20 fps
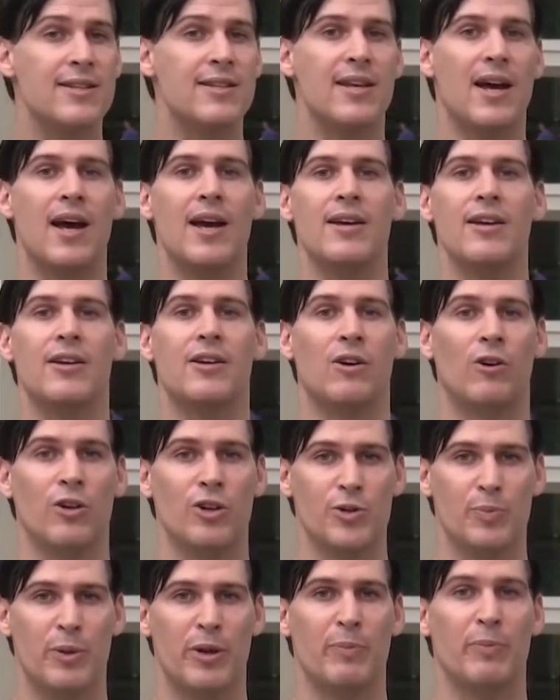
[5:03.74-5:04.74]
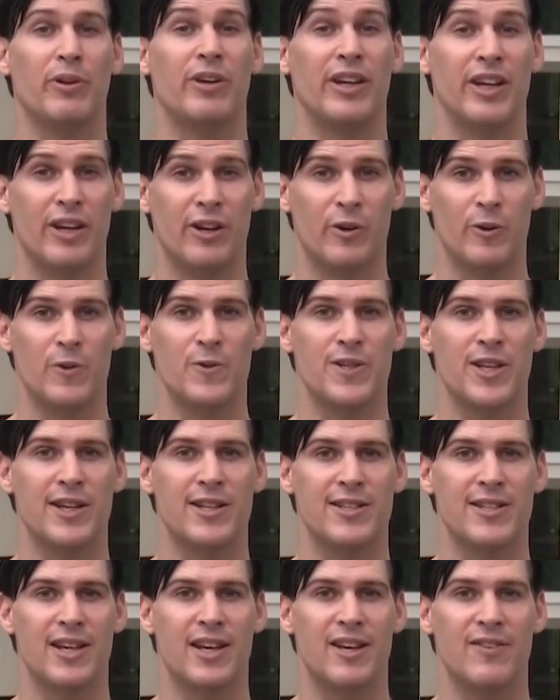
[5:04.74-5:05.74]
And society calls people heroes
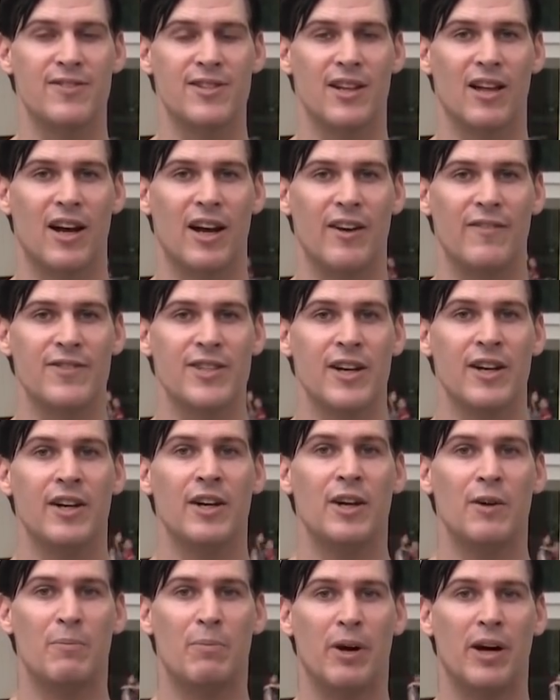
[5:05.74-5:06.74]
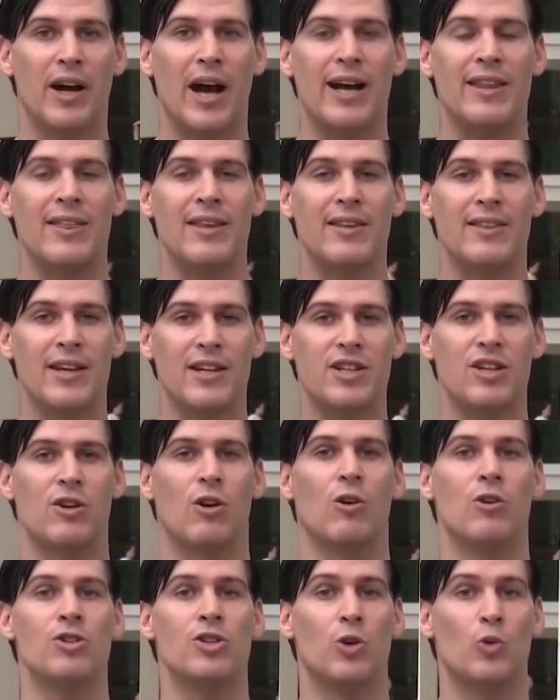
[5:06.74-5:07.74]
that saves lives. But I think they
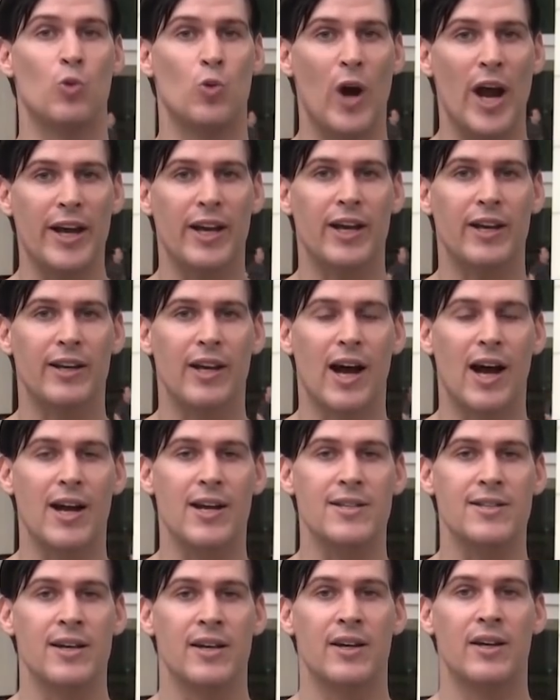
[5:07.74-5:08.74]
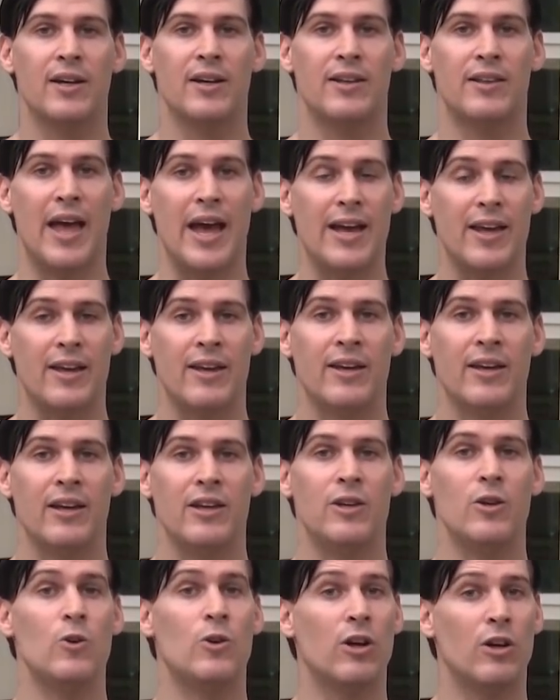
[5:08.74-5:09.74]
should also recognize that
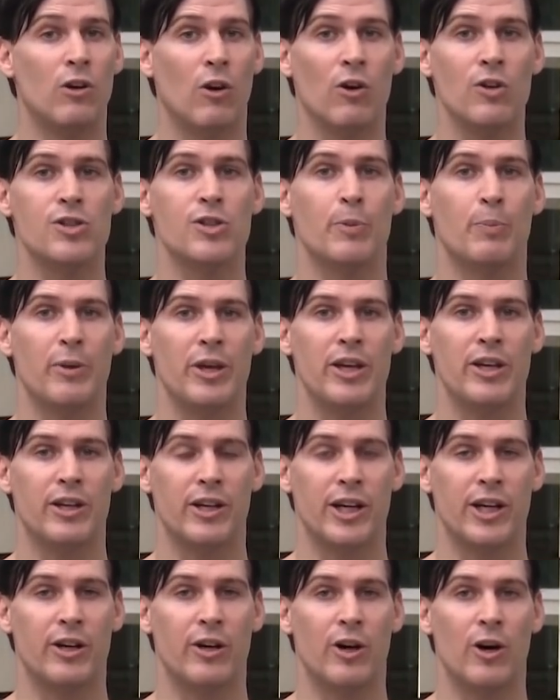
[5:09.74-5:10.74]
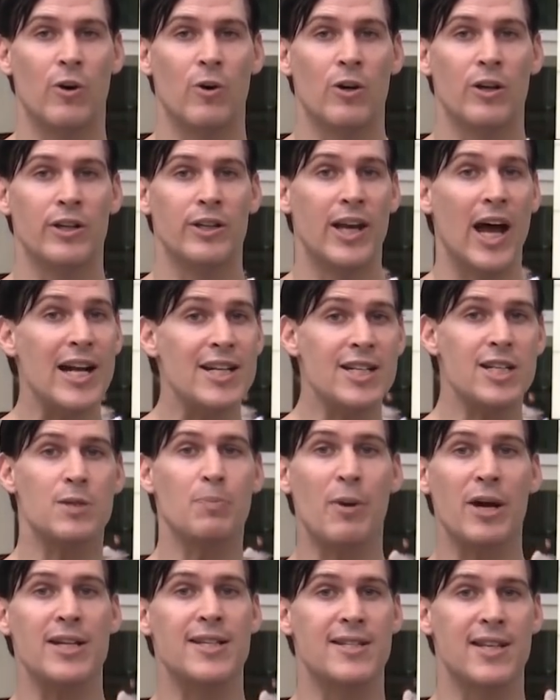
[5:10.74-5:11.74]
you can also be a hero, not
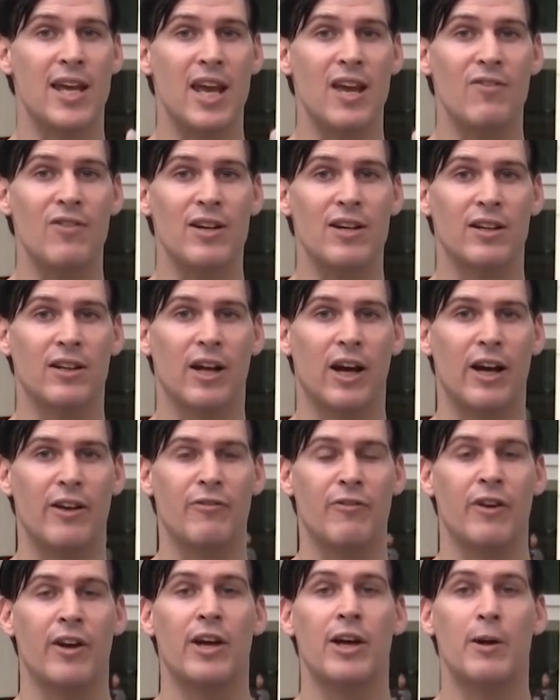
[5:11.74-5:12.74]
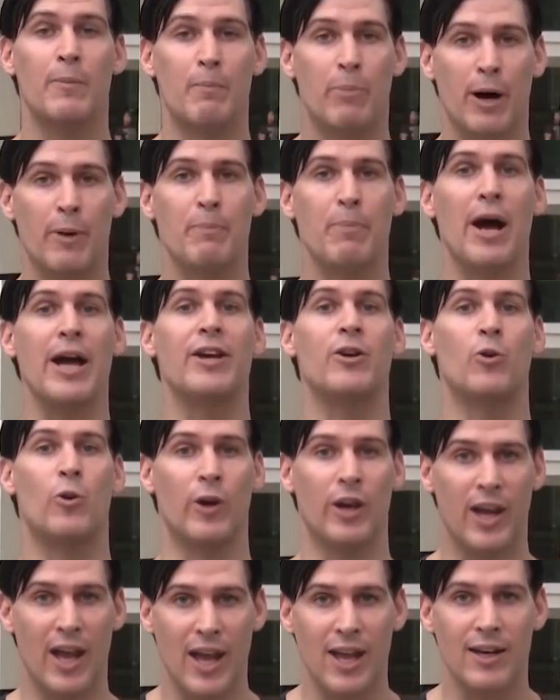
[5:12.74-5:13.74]
just by saving a life, but by
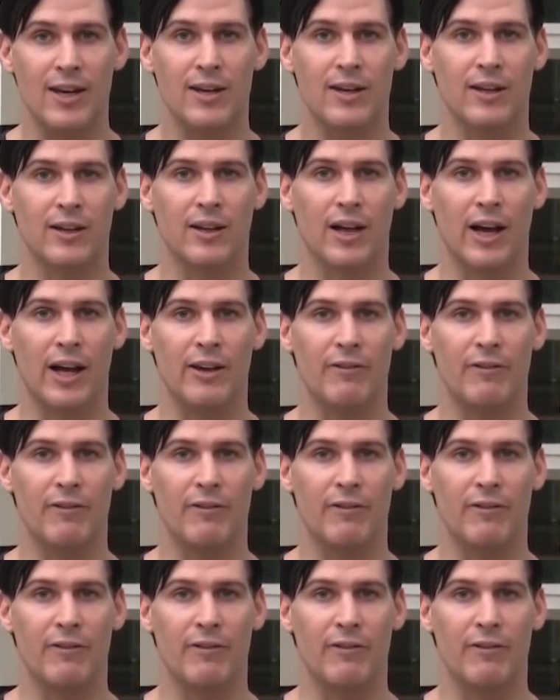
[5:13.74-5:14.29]
creating a